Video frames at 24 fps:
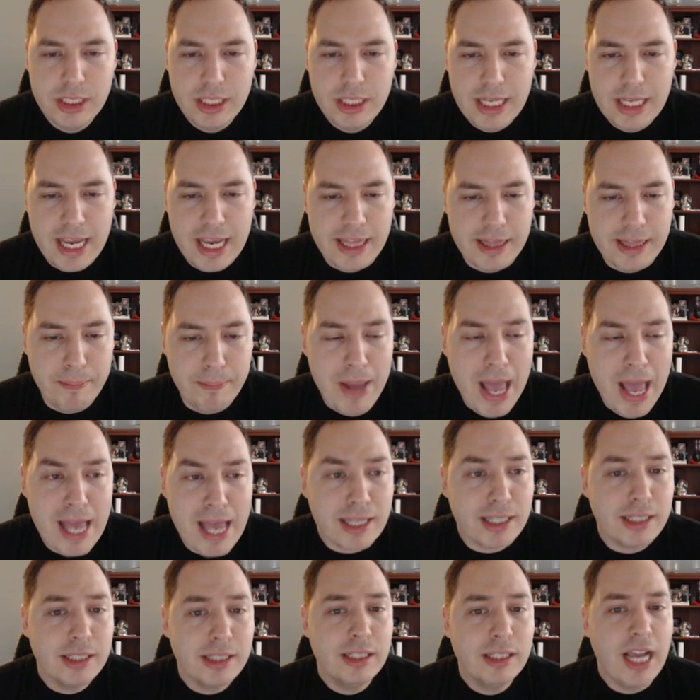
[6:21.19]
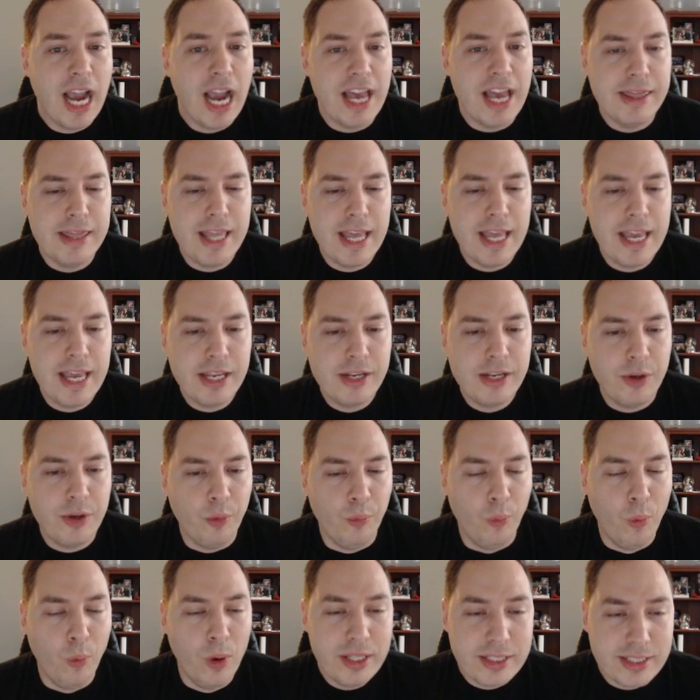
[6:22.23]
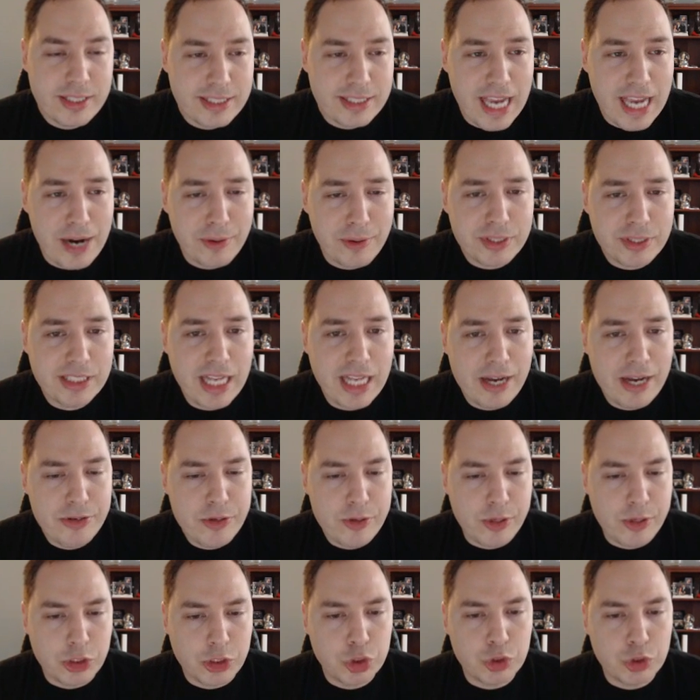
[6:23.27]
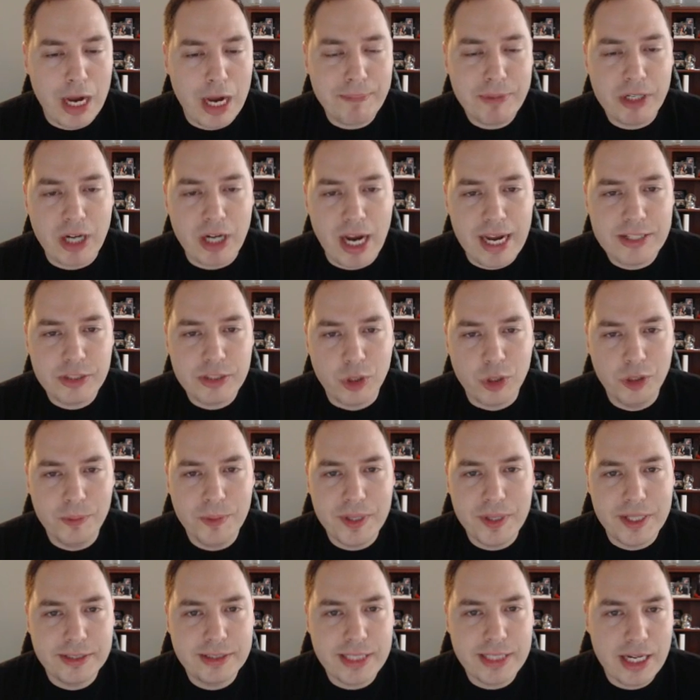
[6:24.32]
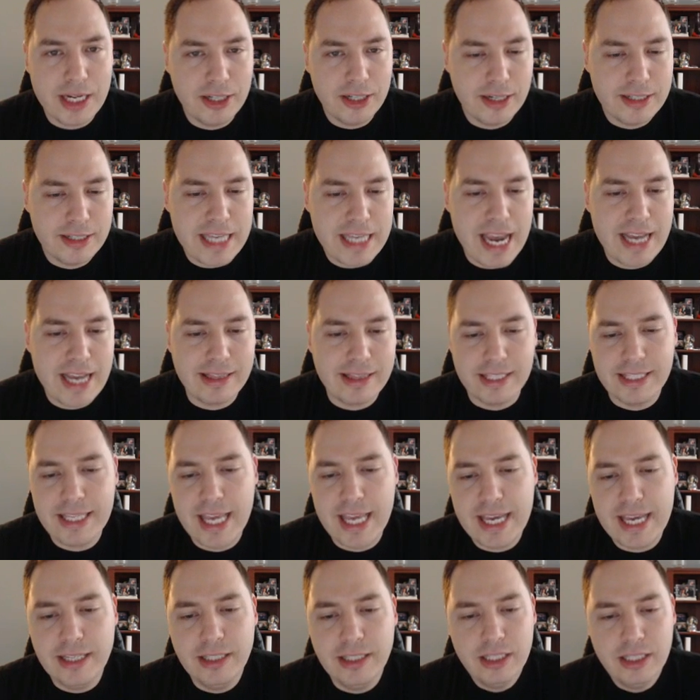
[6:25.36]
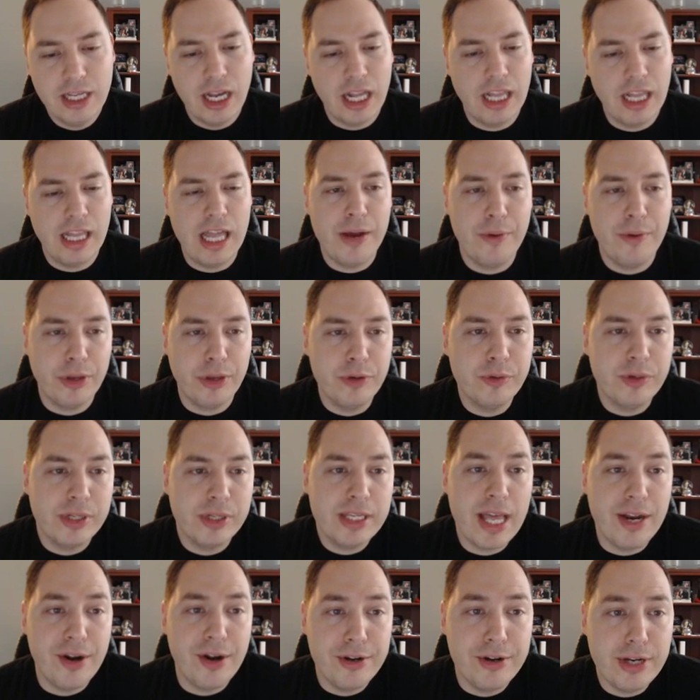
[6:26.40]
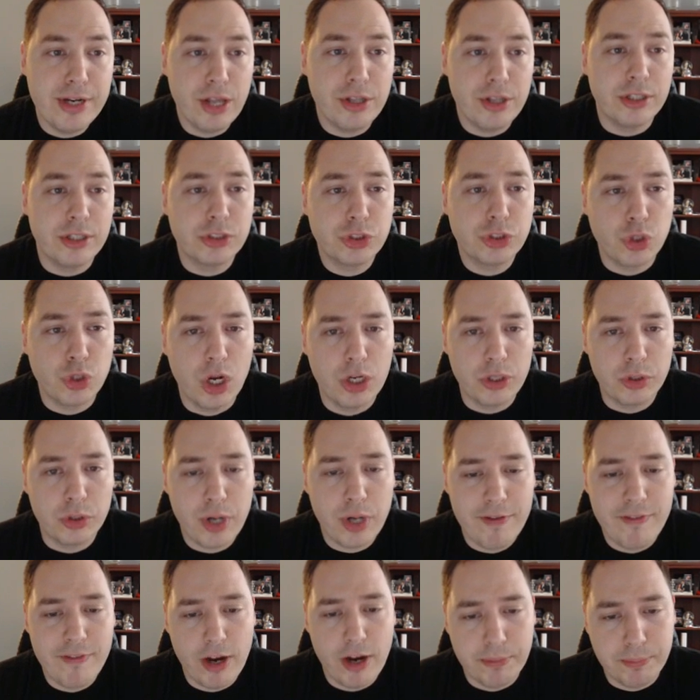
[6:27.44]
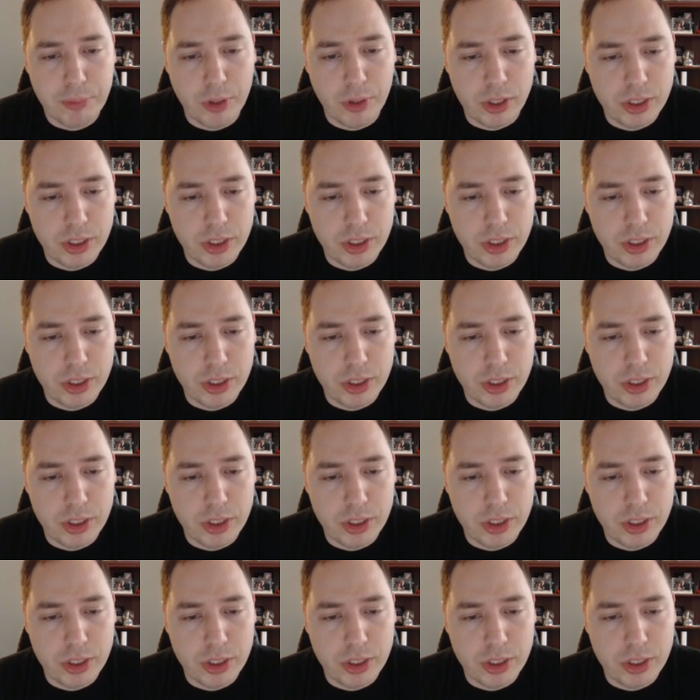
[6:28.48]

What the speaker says: in the back, and then once the tower's down, you could drop your Ice Golem in the center to tank the king, allowing you to get another strong Graveyard push.